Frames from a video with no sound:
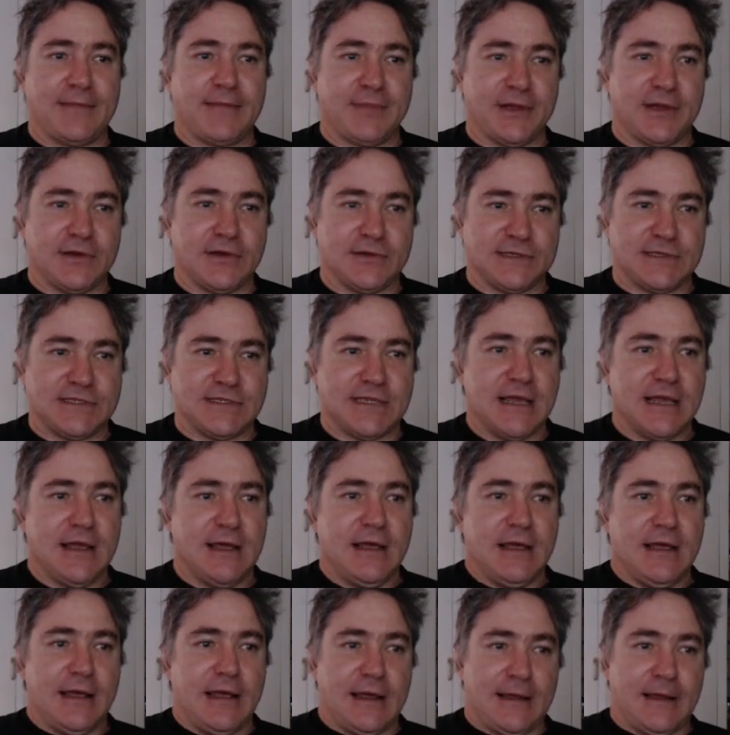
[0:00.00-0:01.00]
because
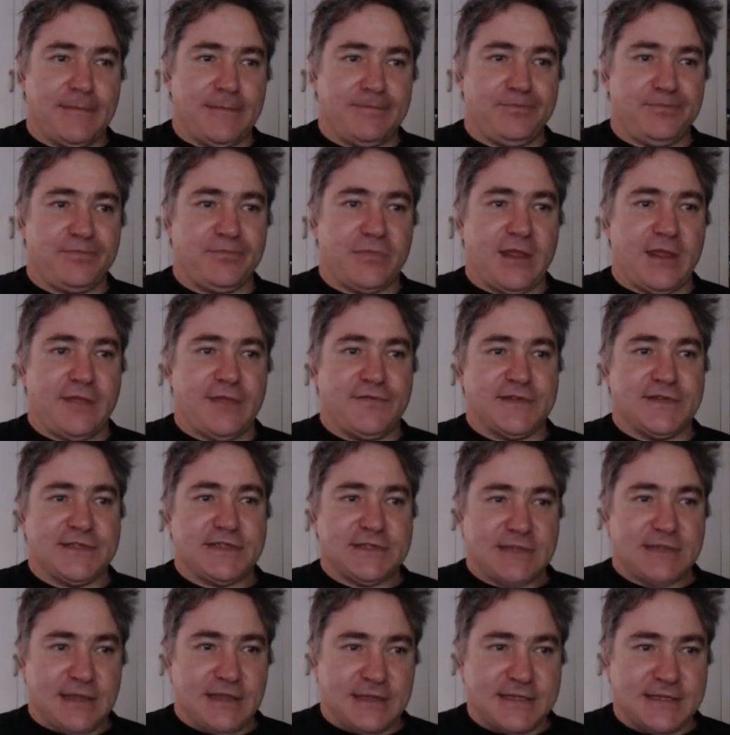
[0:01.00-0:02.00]

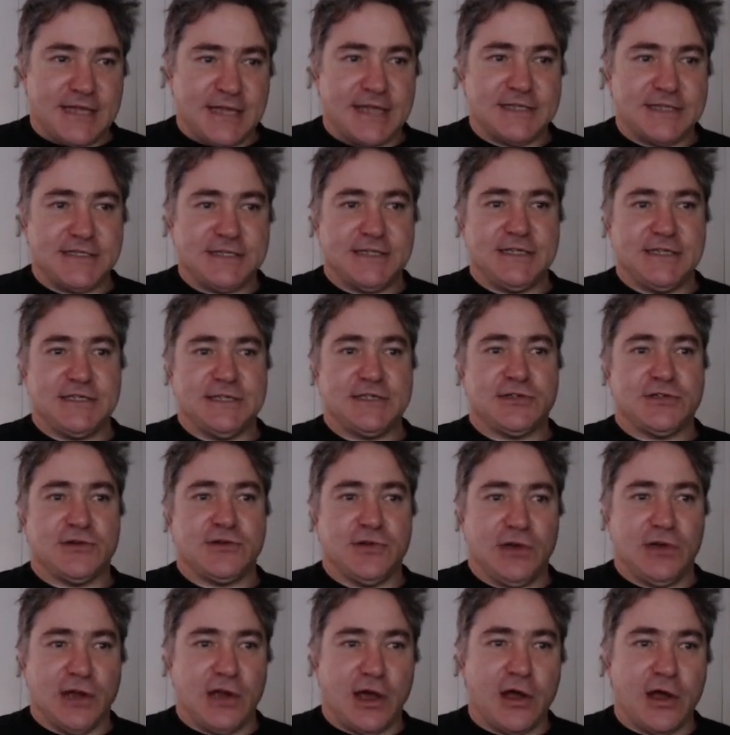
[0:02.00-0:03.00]
if the intensity is
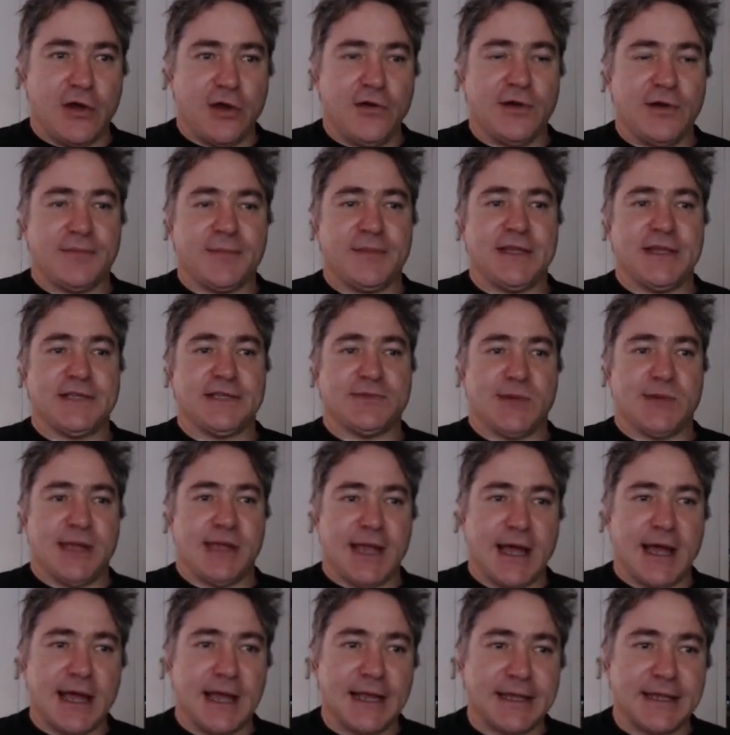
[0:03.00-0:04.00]
too low, it means we
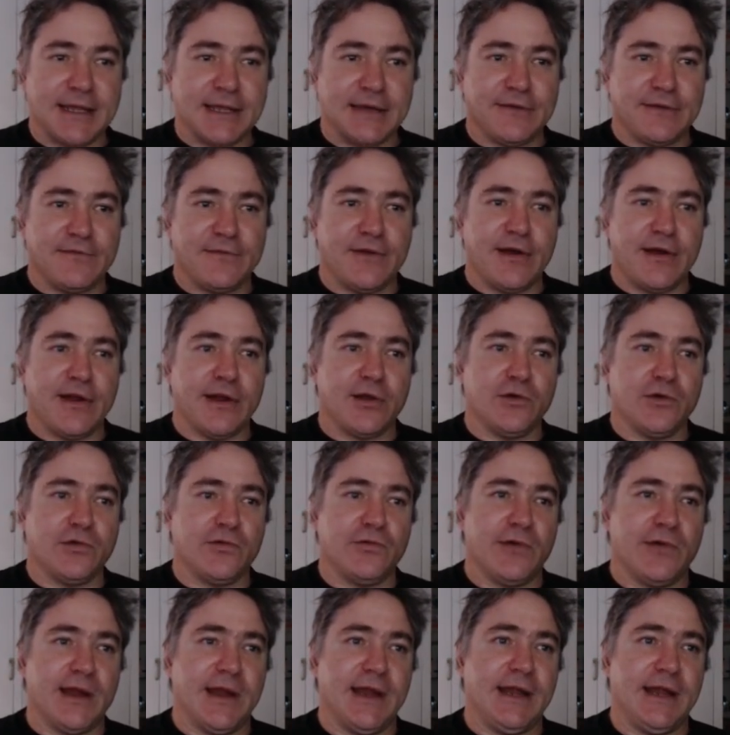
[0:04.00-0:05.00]
can't get a very
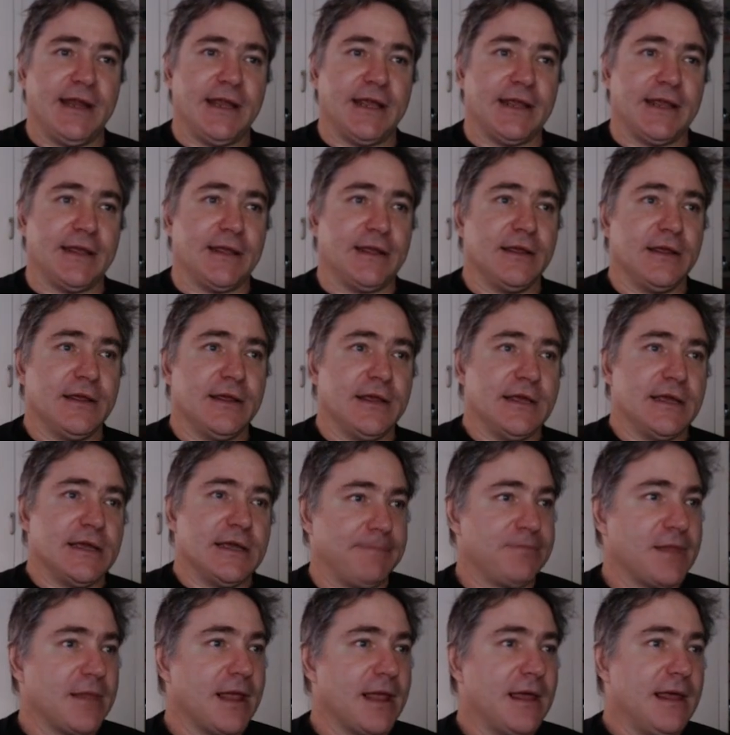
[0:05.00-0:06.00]
good reading.
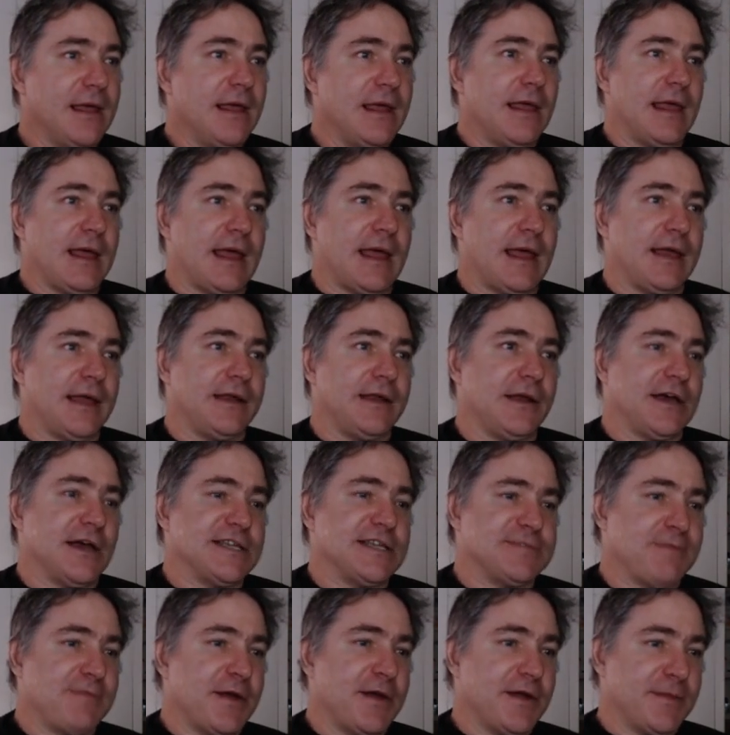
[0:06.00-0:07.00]
And I
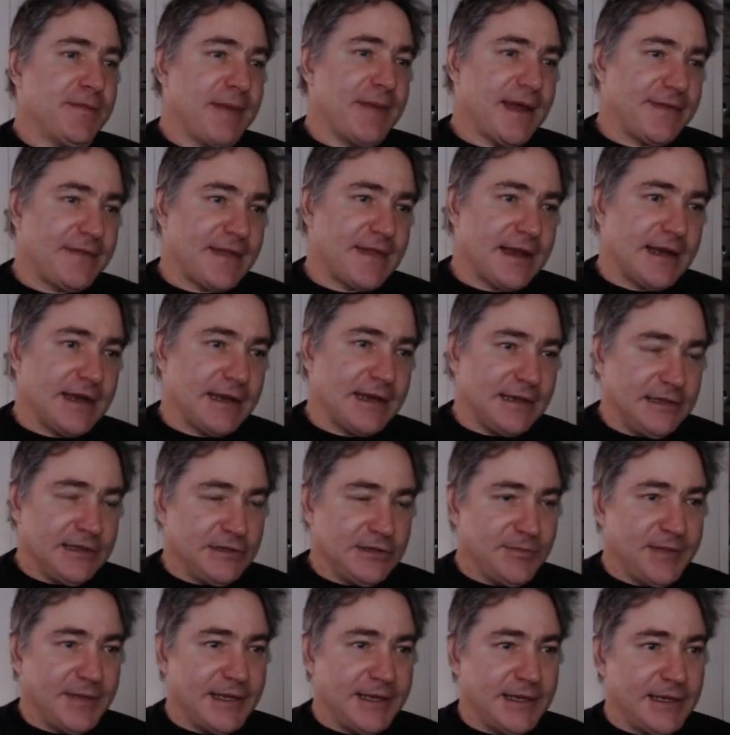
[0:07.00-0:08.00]
spoke about that a
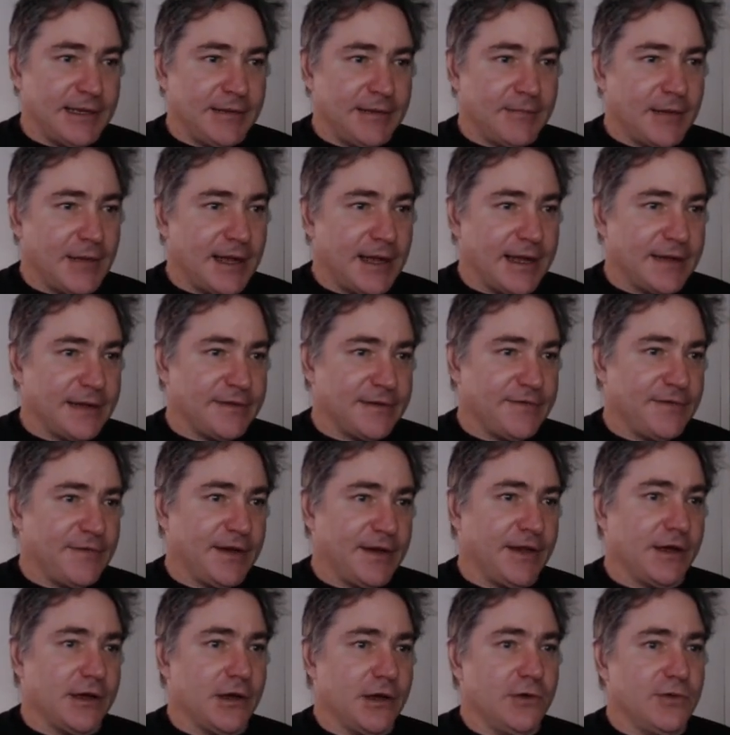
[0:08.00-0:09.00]
little bit in my other
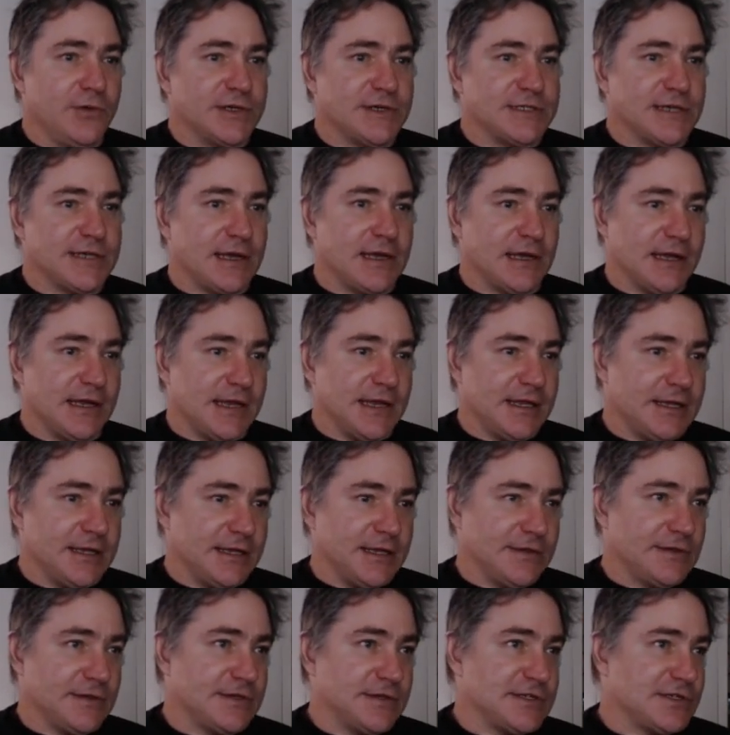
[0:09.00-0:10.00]
video, which I'll link
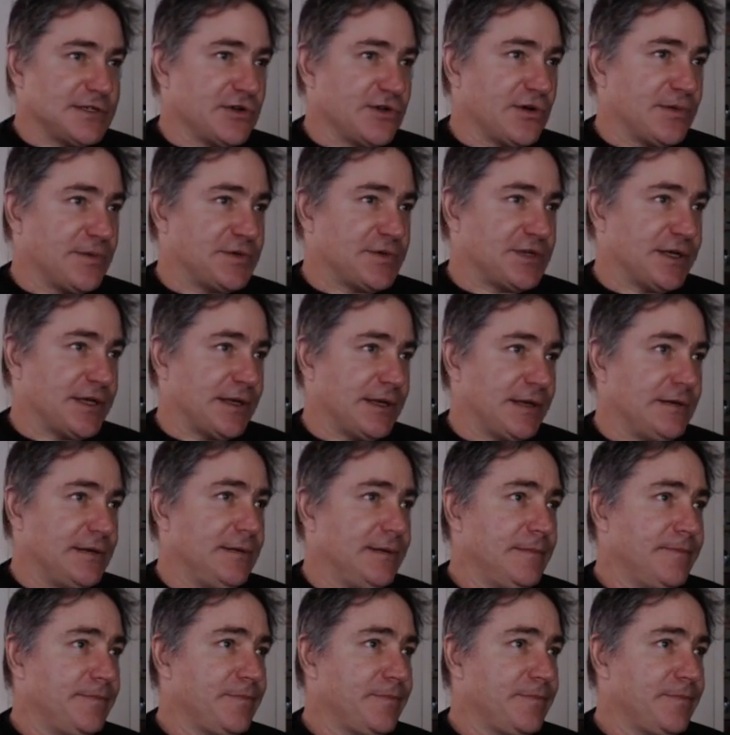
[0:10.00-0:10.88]
in the description.